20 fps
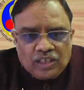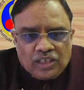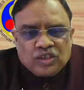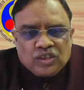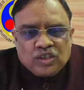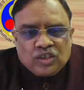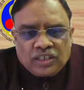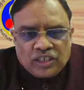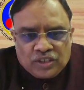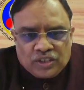I
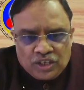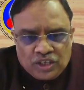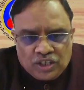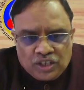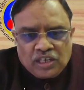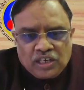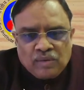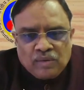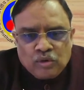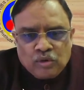started
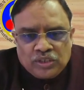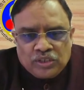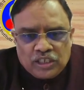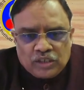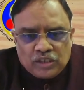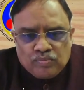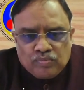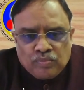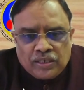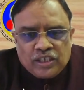thinking about
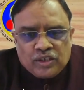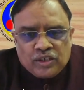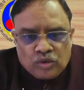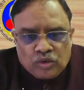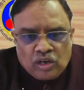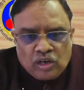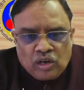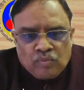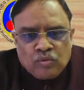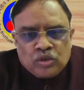this, but it
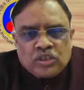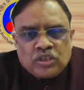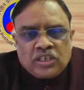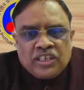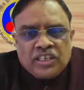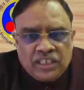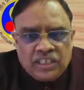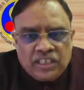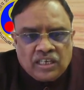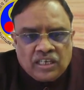took
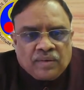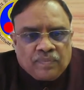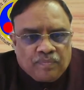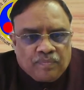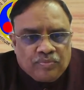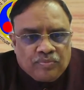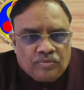almost a year